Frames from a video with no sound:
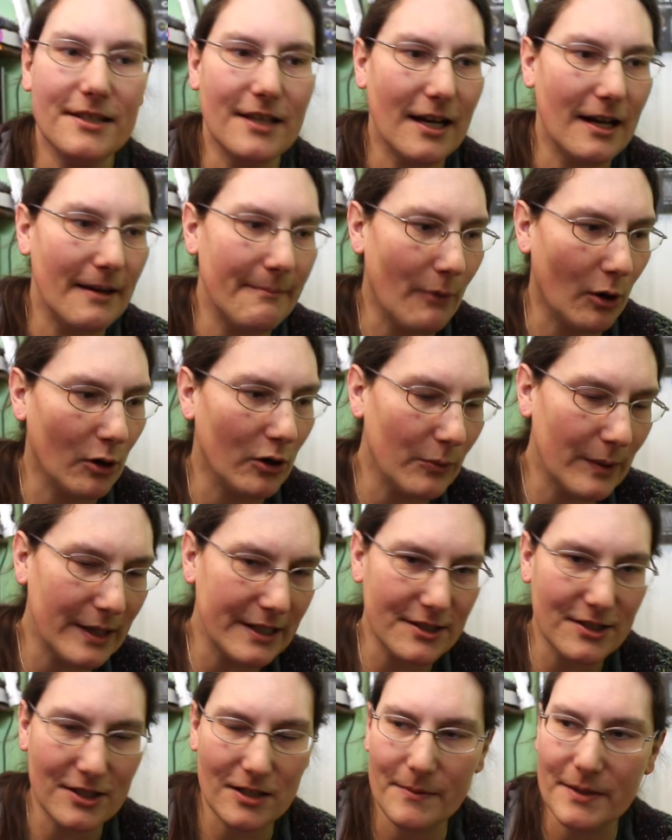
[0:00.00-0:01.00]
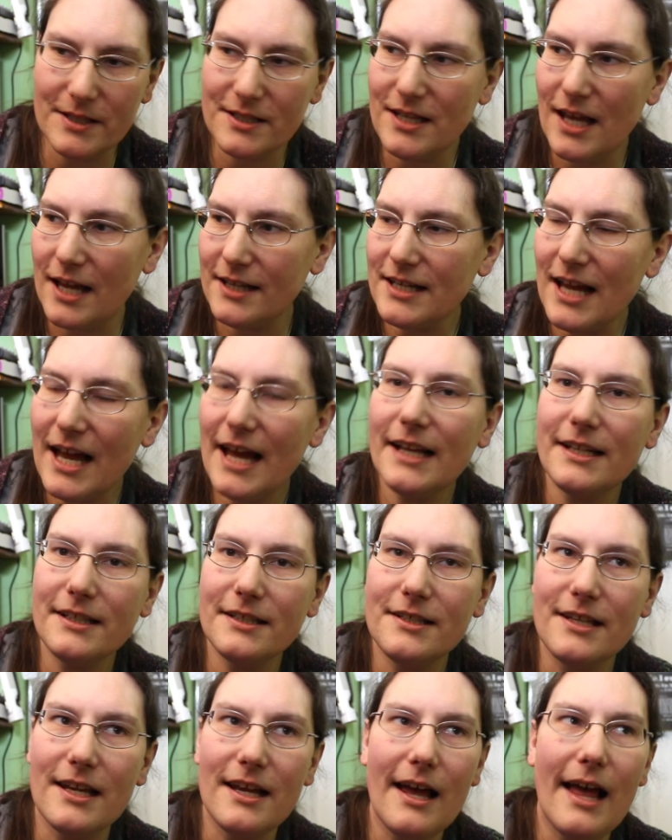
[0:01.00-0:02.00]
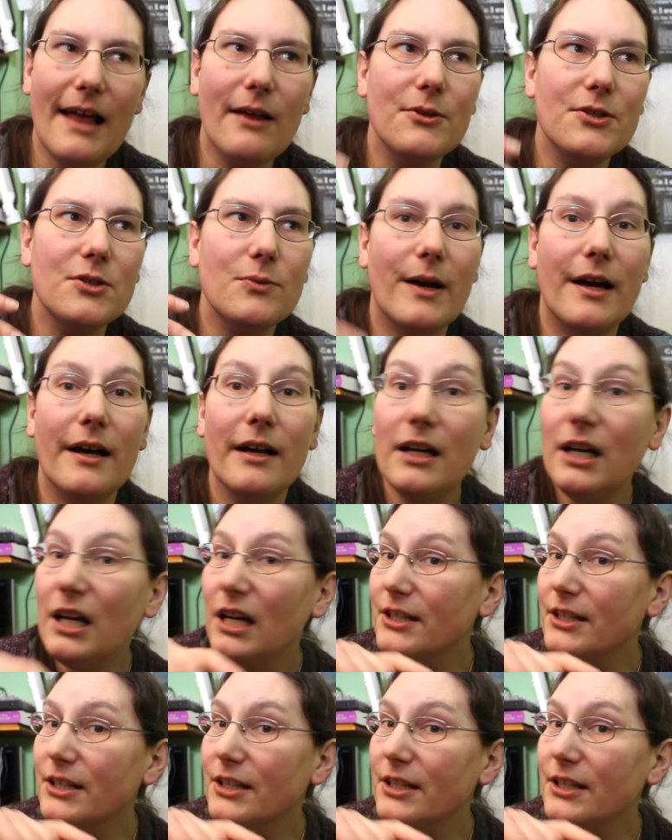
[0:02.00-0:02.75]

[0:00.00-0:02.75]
Morrowind, Somerset, and Elsewhere.